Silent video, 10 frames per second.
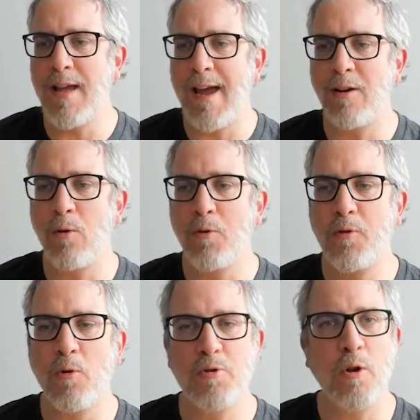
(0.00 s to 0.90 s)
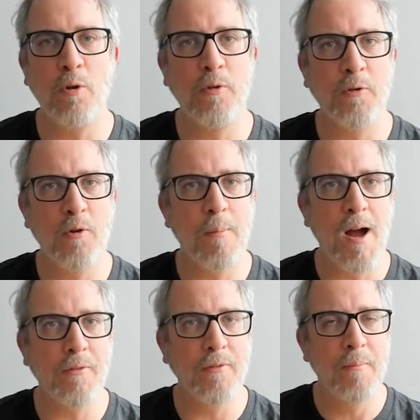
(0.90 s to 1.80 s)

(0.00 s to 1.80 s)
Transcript: tag called console.command.